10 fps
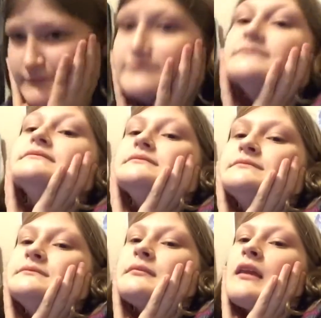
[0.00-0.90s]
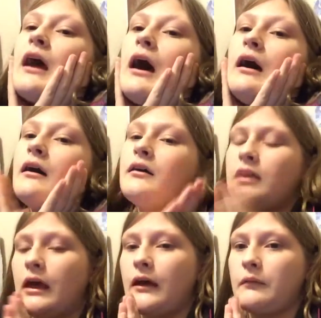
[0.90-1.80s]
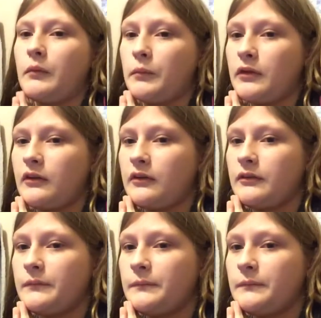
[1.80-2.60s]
Yeah. Yeah, I'm in PJs.